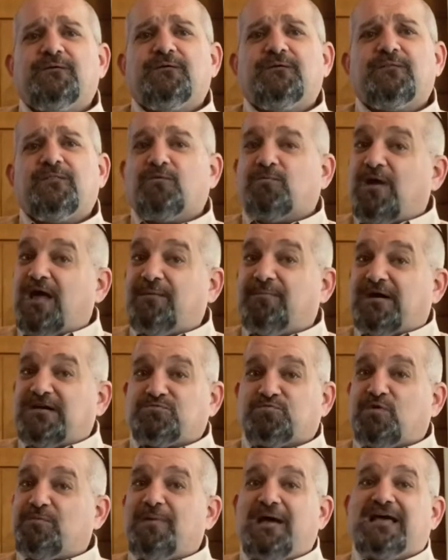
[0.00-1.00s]
The rabbis
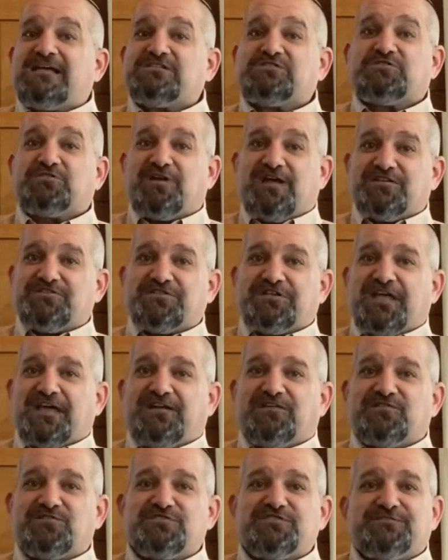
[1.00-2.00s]
were master
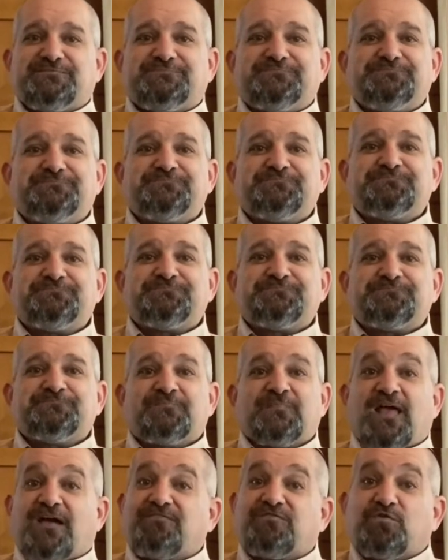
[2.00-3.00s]
educators.
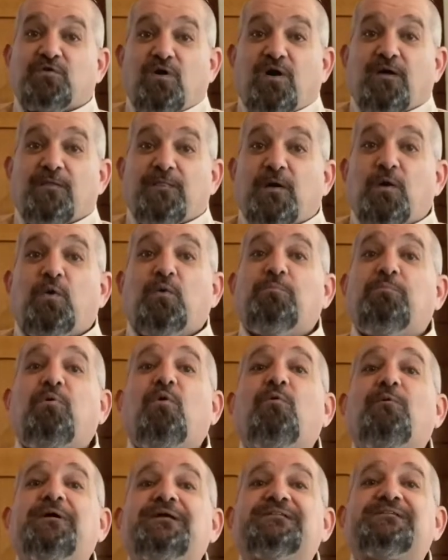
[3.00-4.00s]
After all, the whole
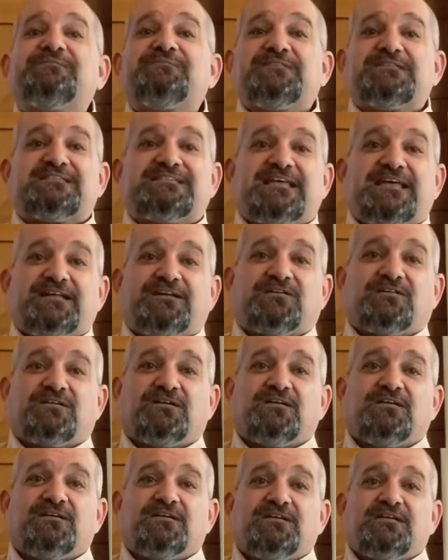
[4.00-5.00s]
point of the Seder
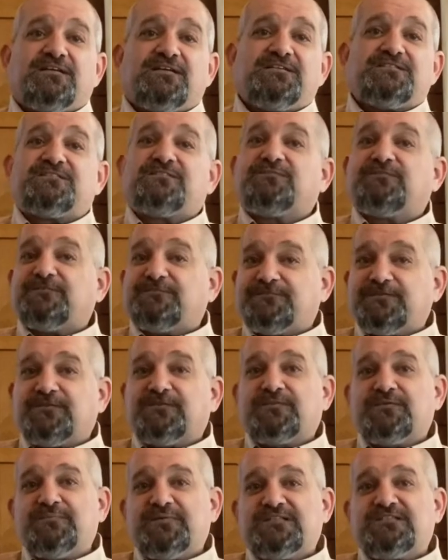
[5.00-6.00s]
is to fulfill
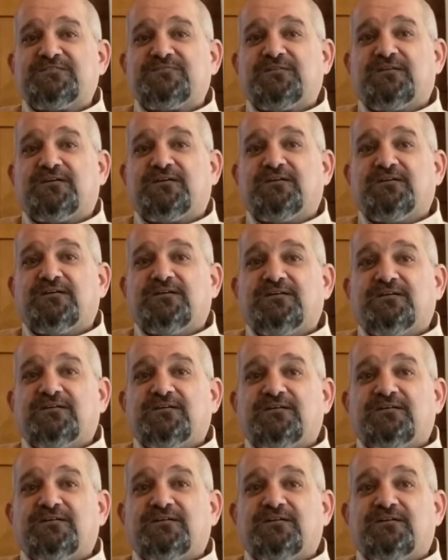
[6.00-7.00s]
the mitzvah
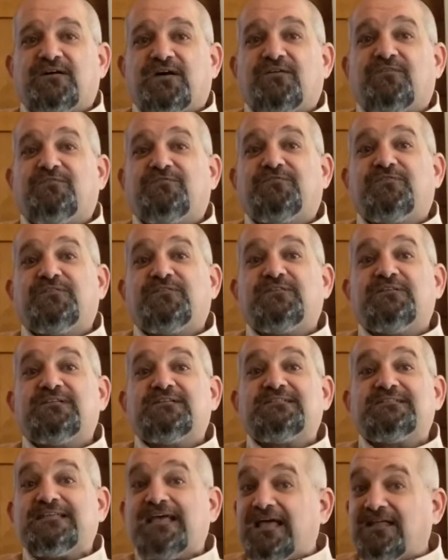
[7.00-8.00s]
of
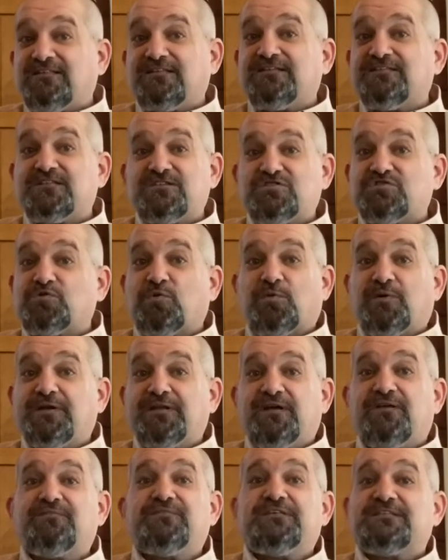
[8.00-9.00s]
telling the story
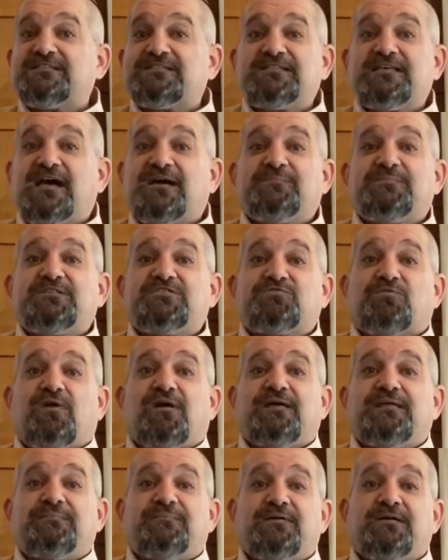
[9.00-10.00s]
of Yetziat
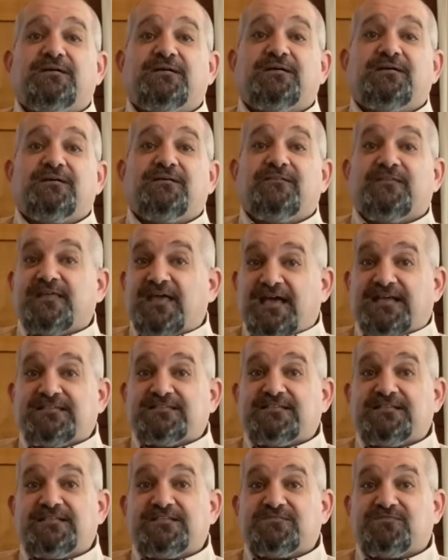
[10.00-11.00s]
Mitzrayim, the
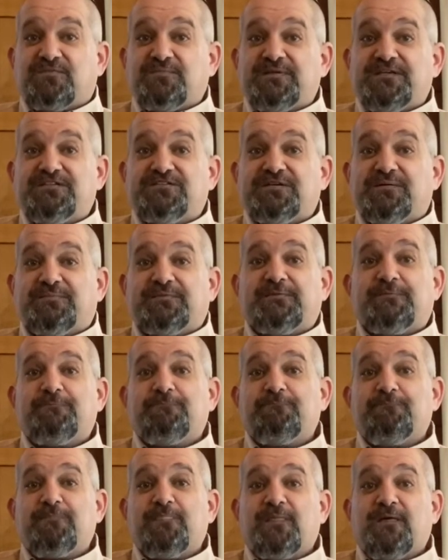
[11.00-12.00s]
exodus from Egypt.
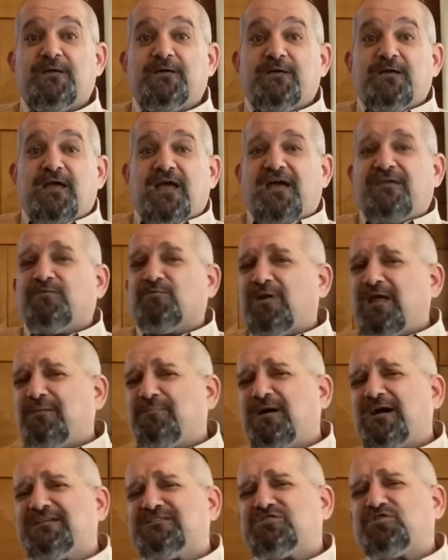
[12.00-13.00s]
And the
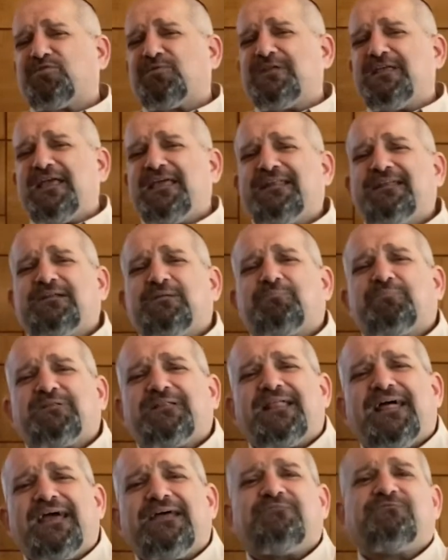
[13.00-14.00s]
rabbis created a
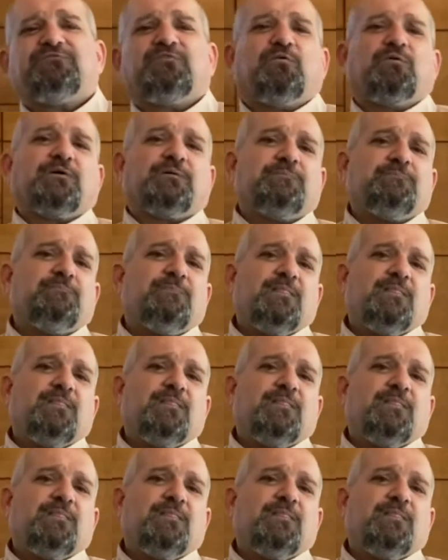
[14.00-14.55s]
platform